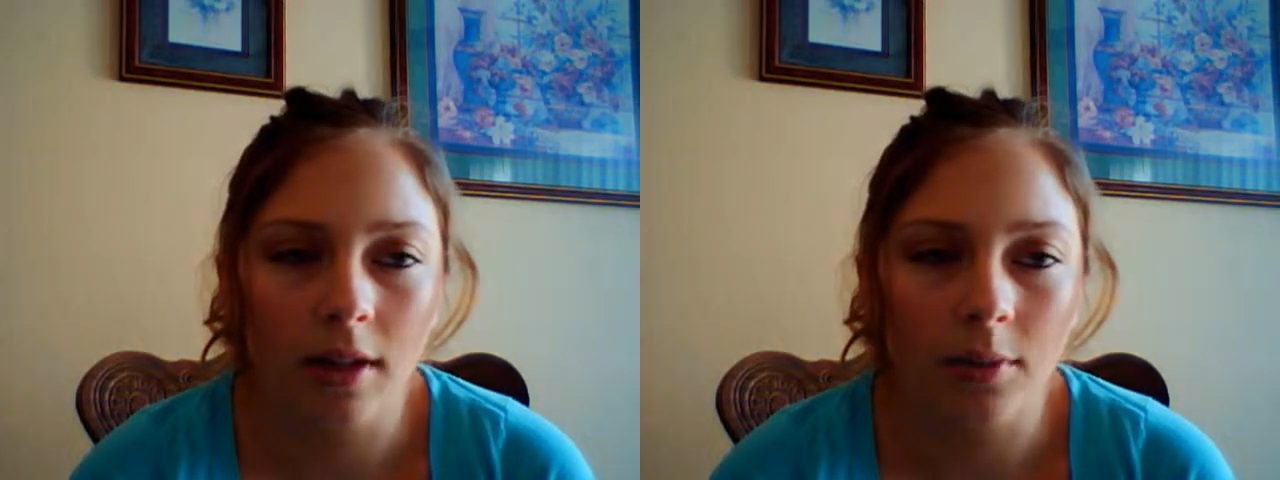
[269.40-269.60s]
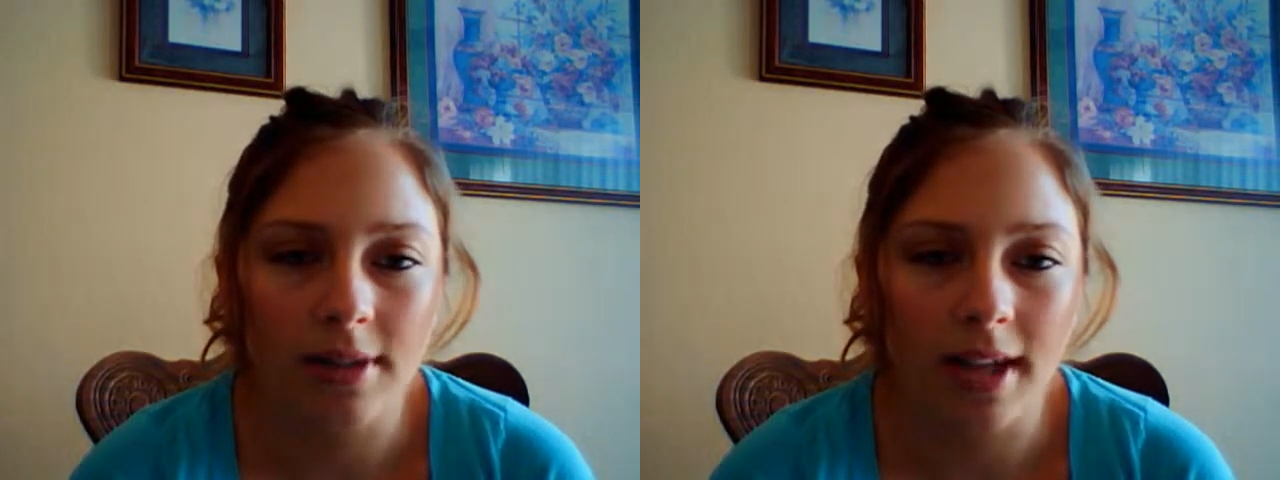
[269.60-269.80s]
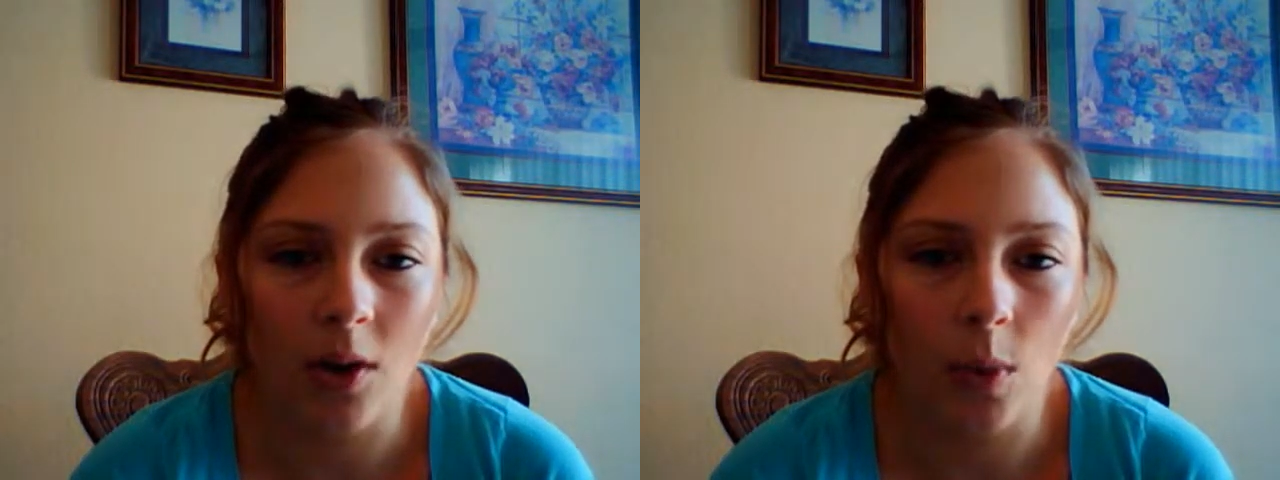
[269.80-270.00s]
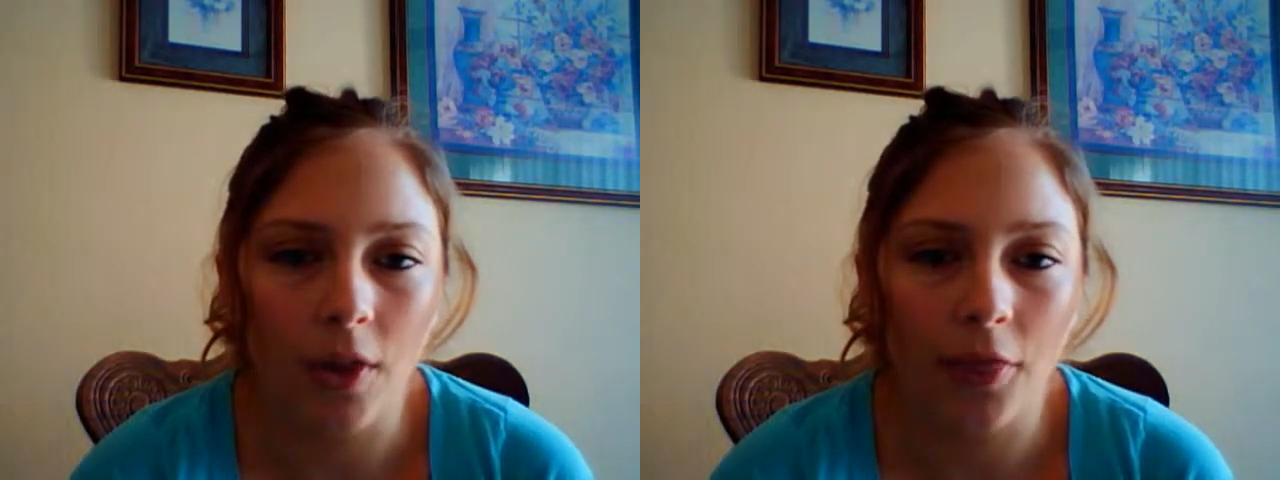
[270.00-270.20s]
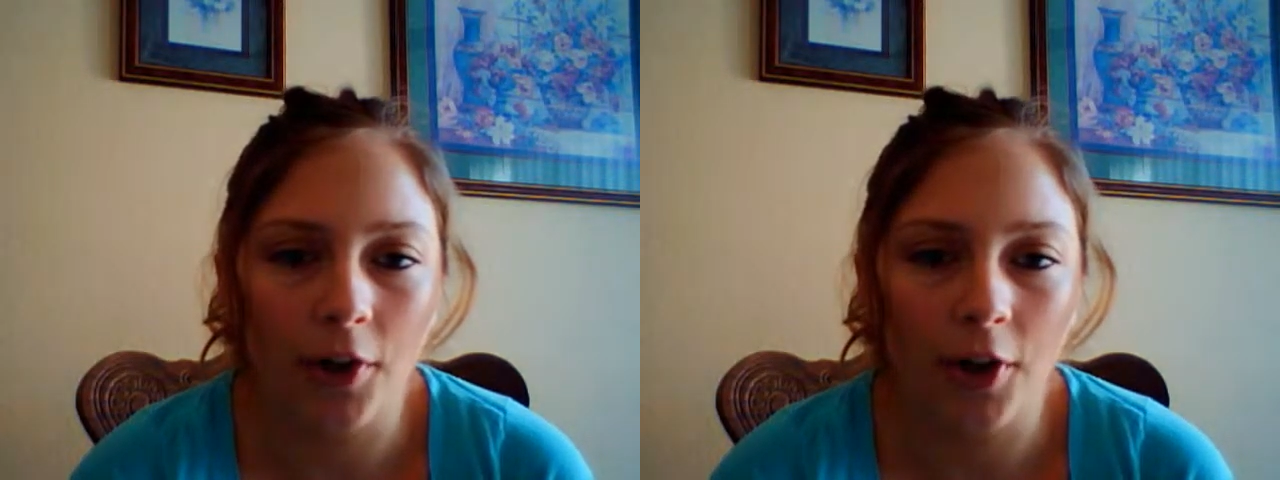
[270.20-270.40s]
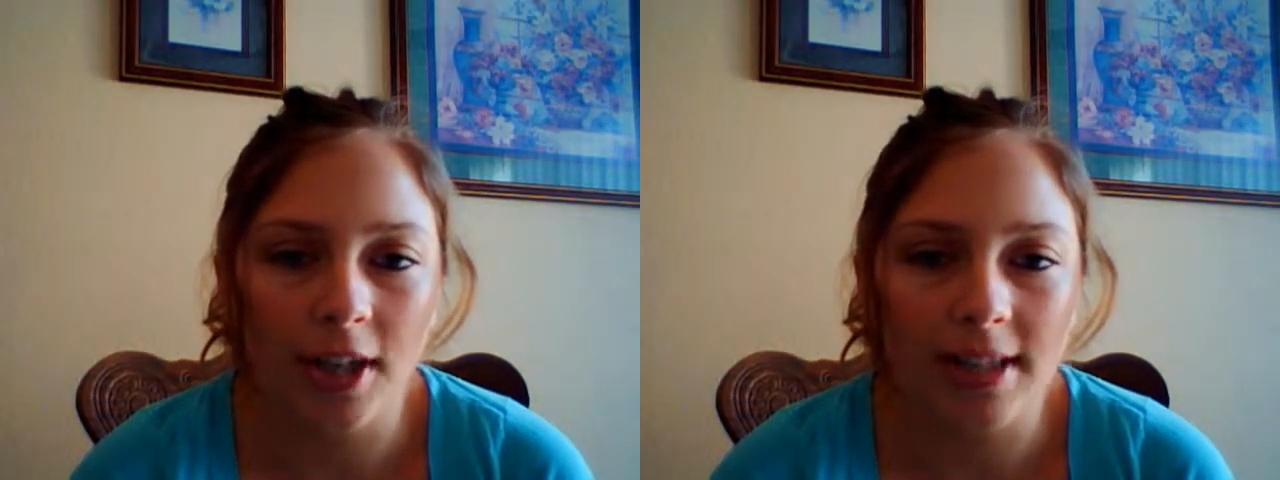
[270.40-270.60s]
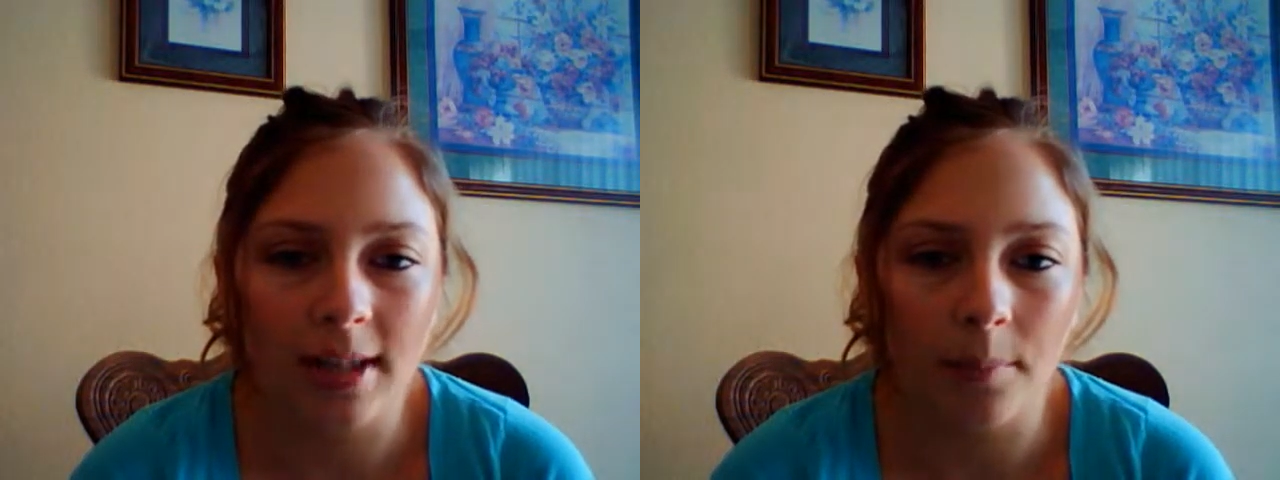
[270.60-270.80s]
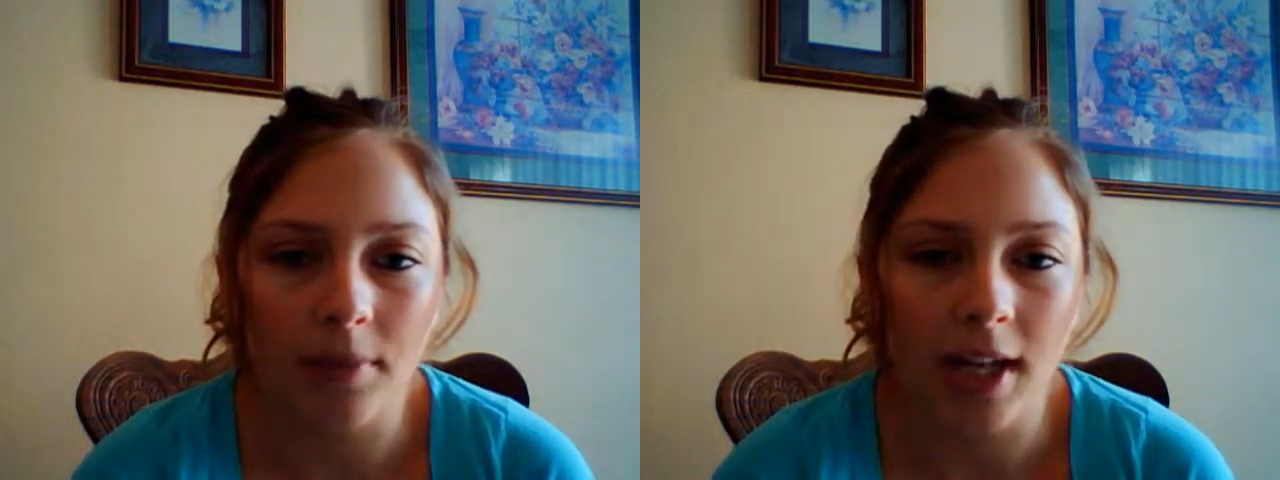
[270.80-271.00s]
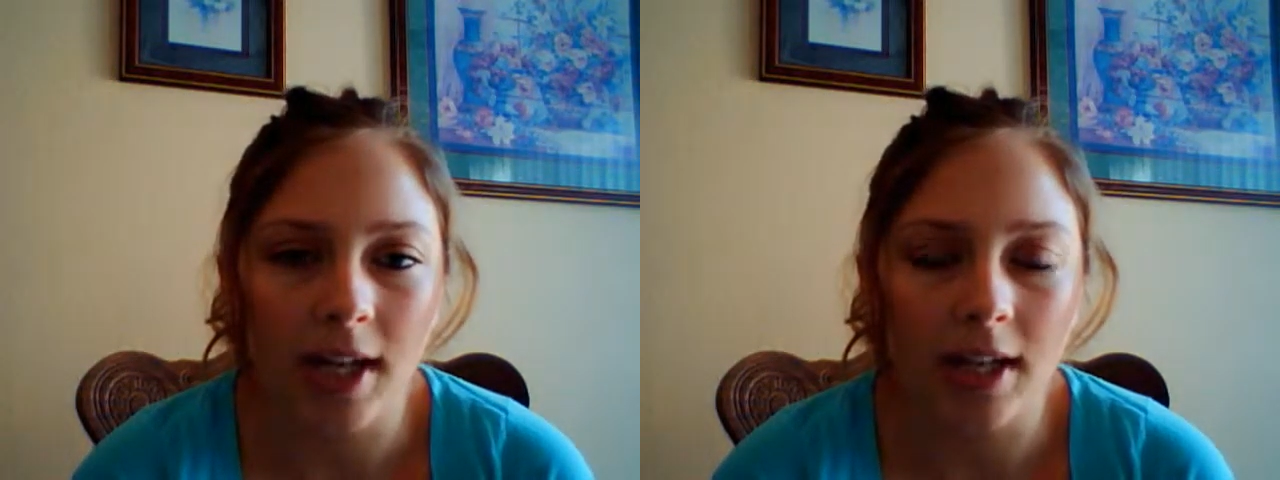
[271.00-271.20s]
it was like 1.30 something